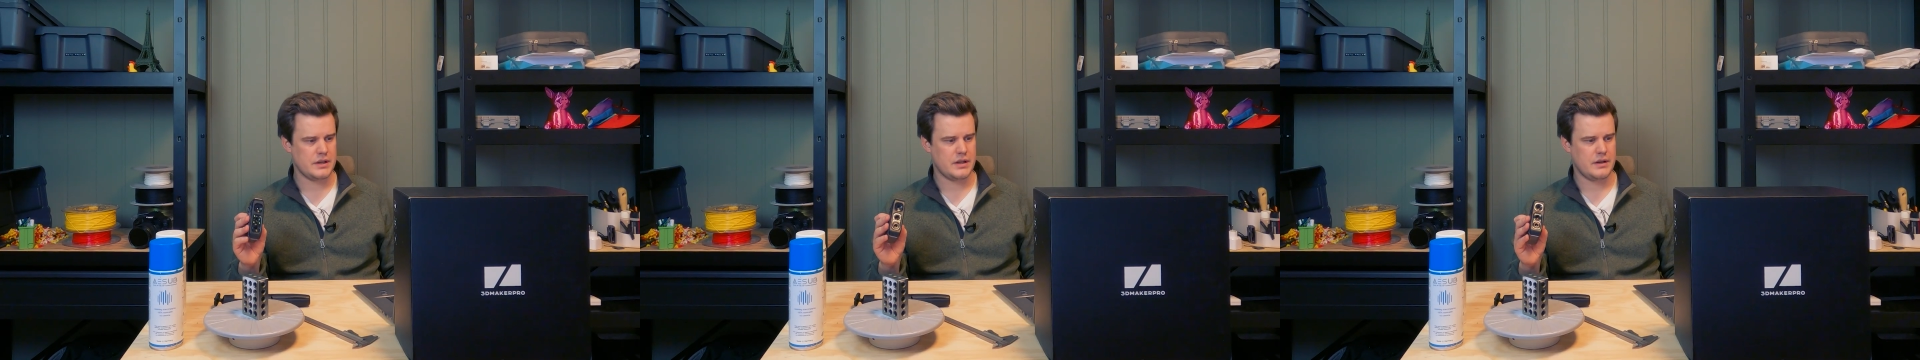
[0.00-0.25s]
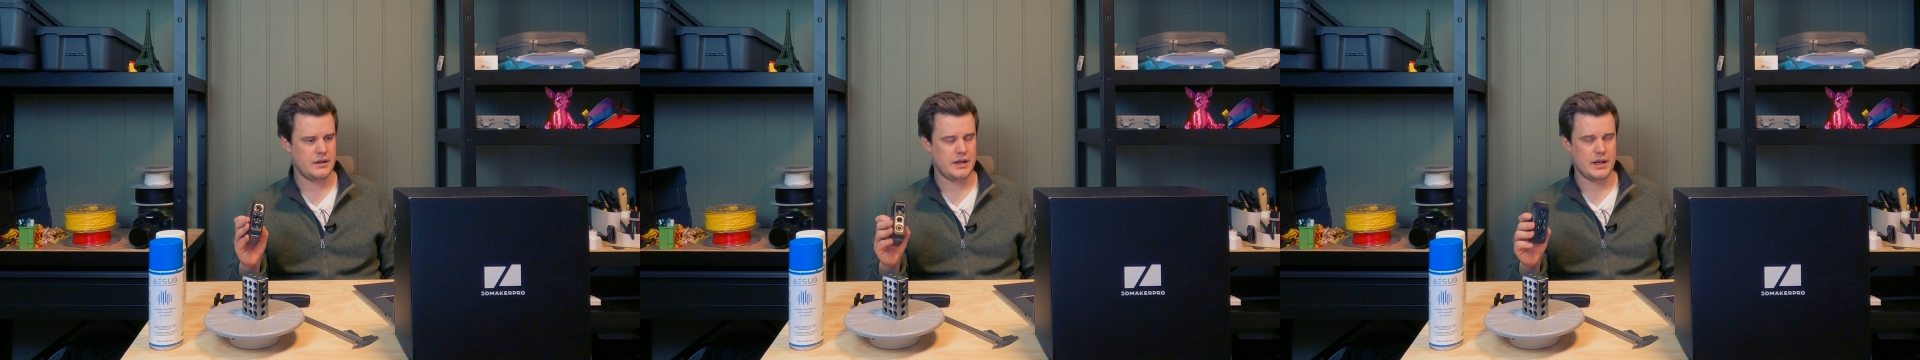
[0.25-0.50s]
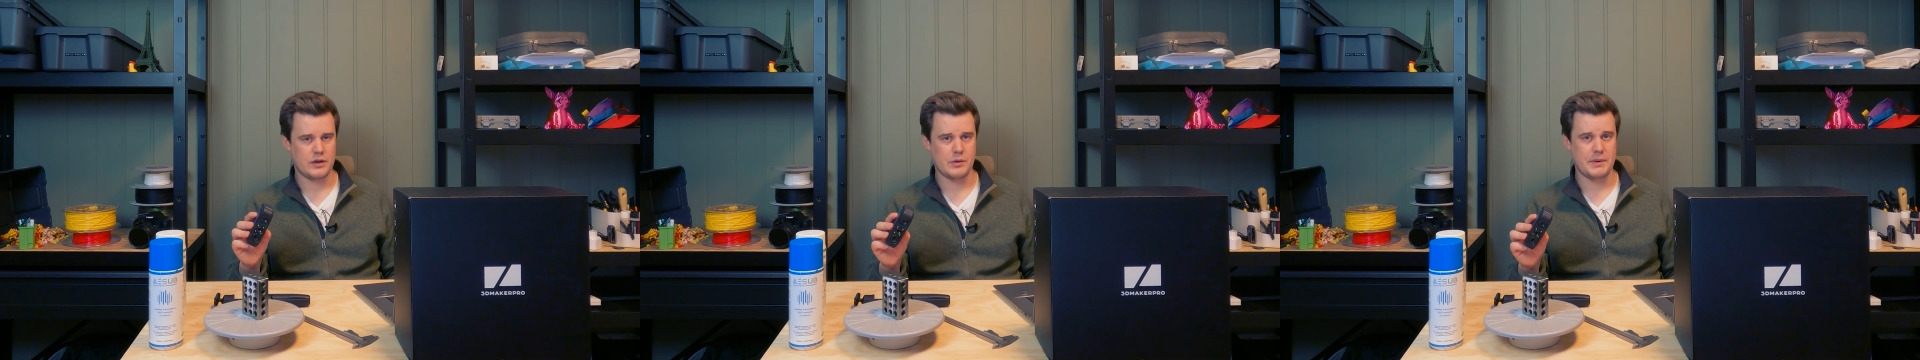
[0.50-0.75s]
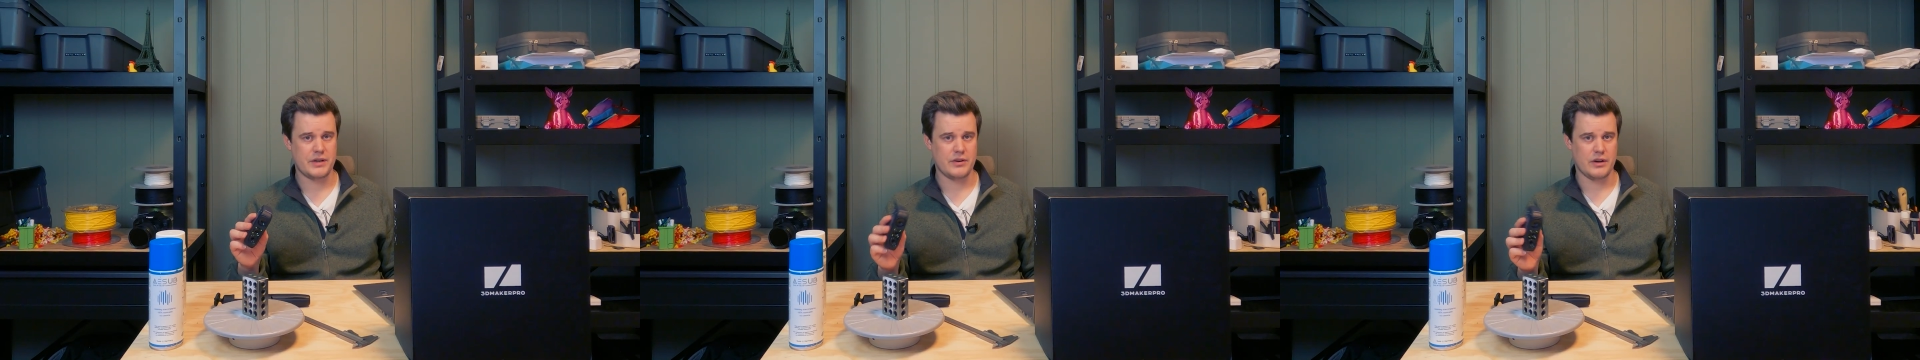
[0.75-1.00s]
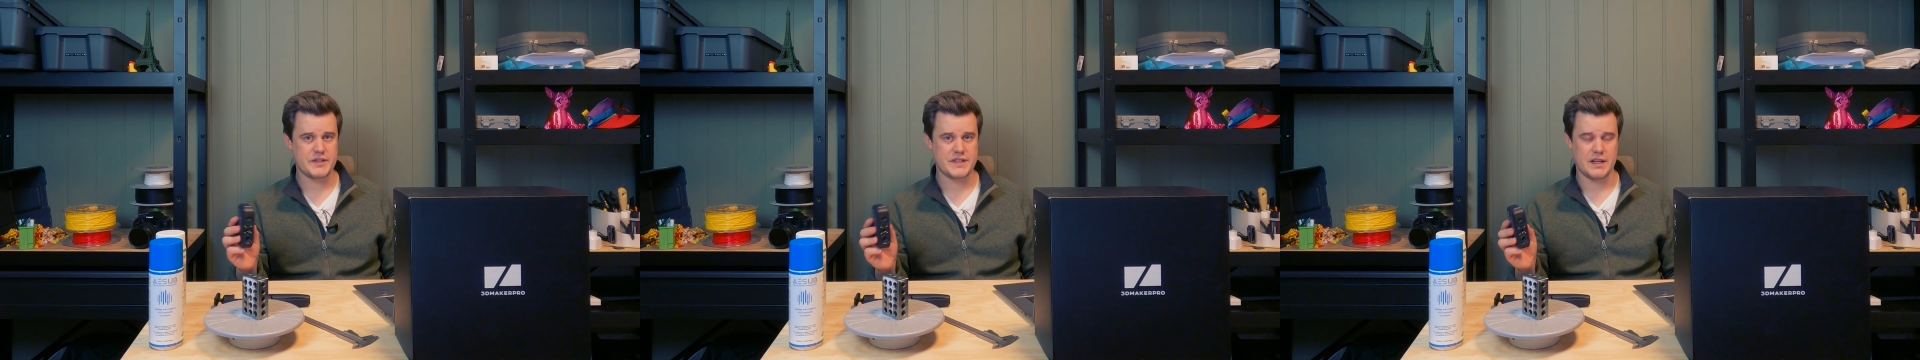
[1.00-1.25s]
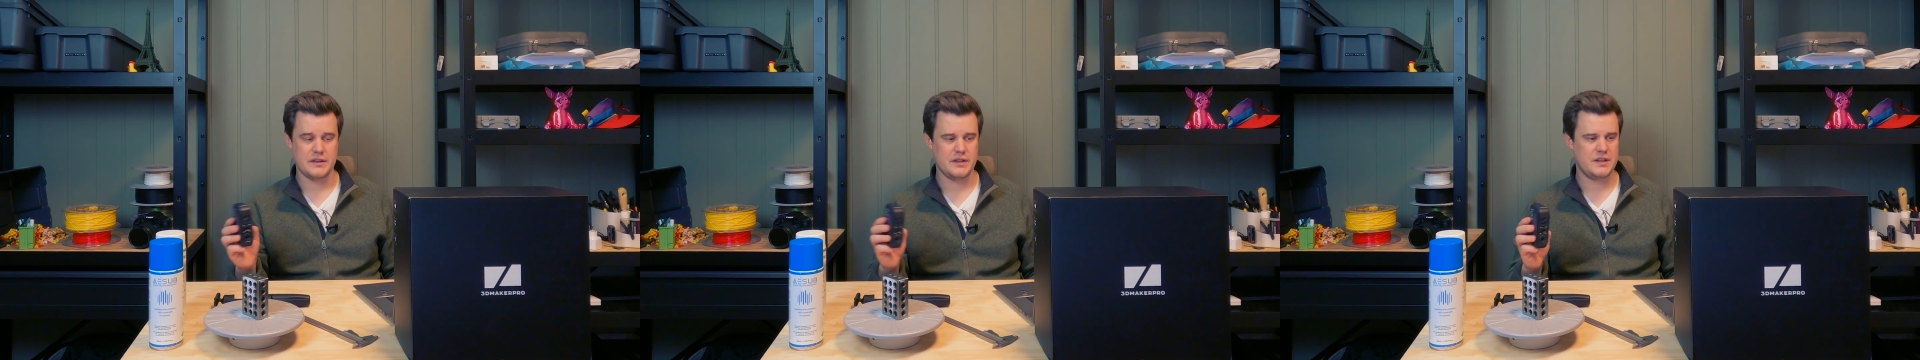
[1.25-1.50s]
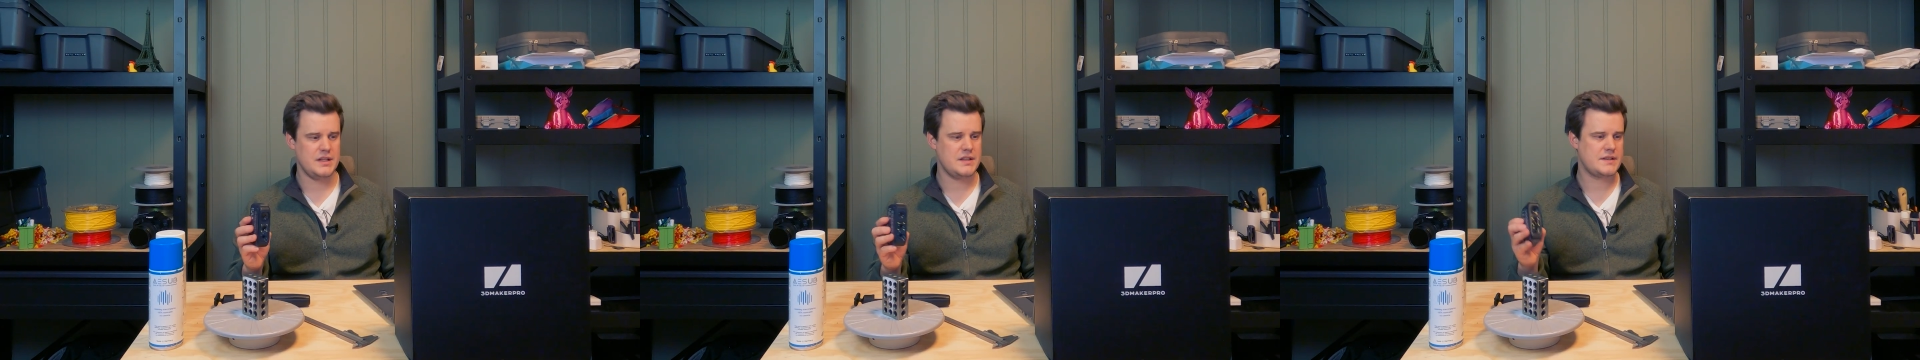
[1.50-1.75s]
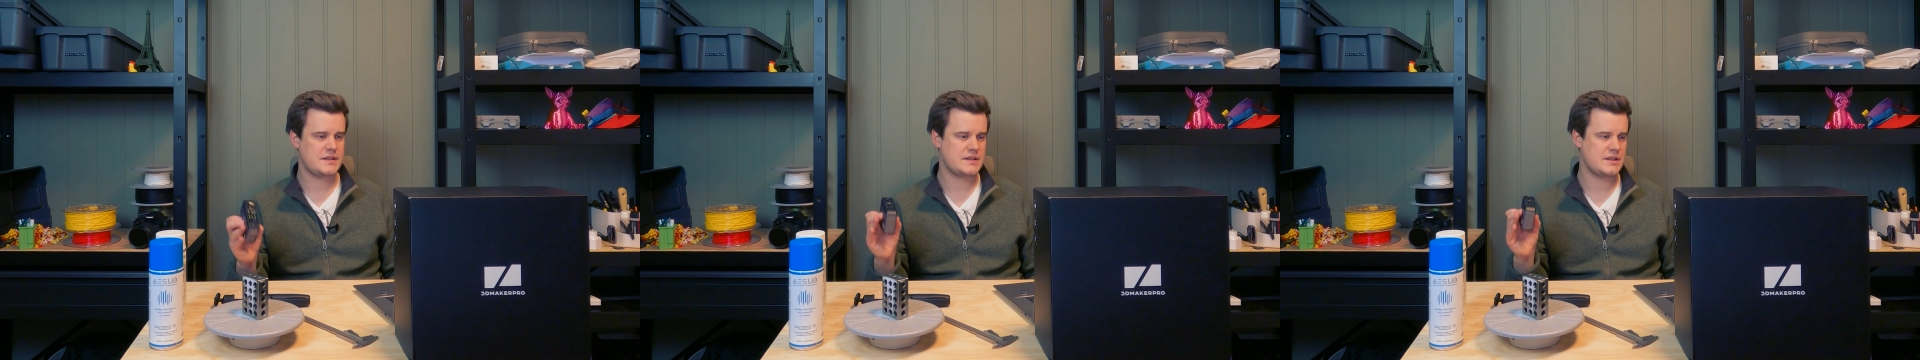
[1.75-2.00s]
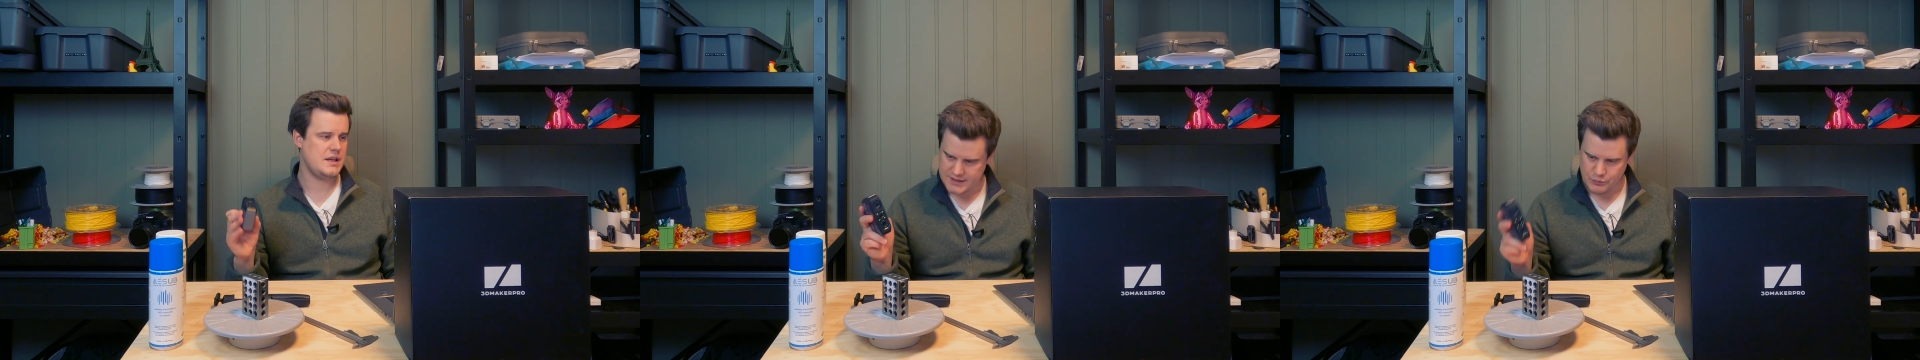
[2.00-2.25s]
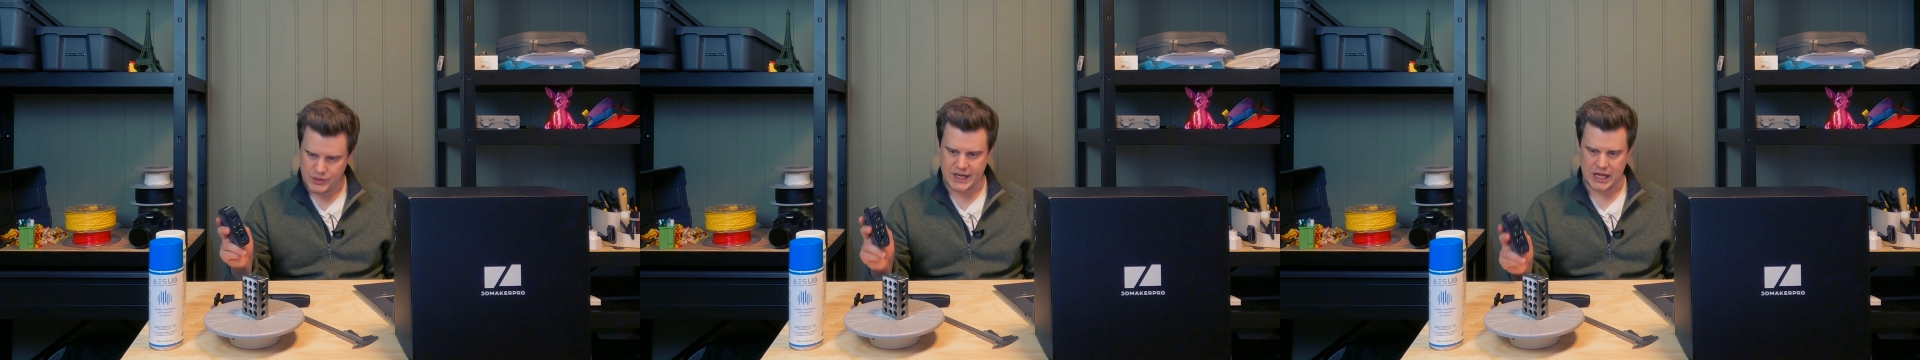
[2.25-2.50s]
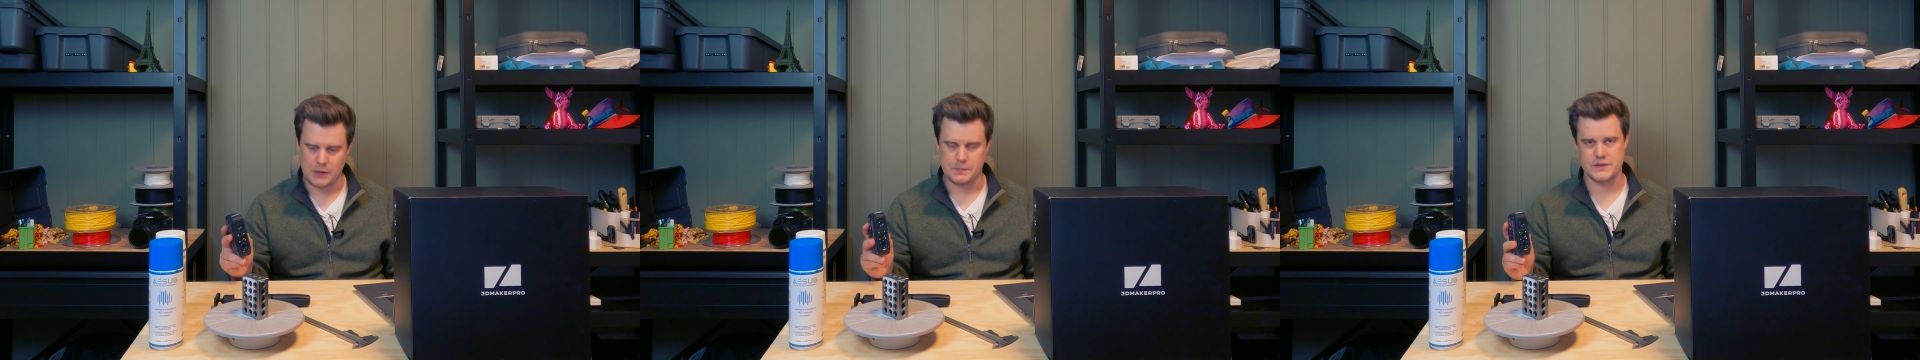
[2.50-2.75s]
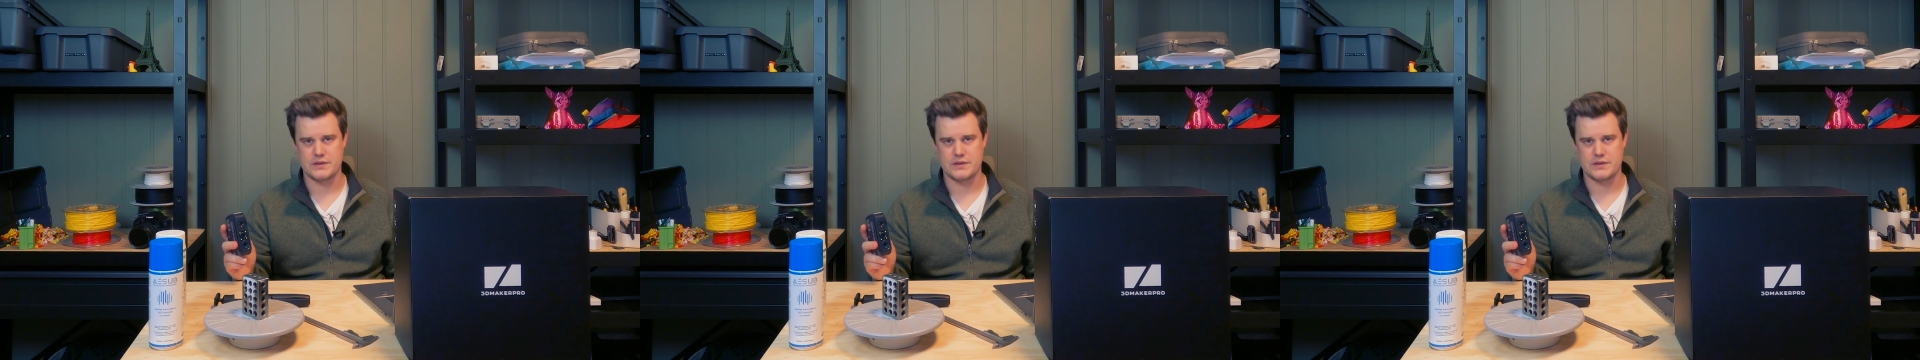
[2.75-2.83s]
and compared to other scanning techniques, it really helps.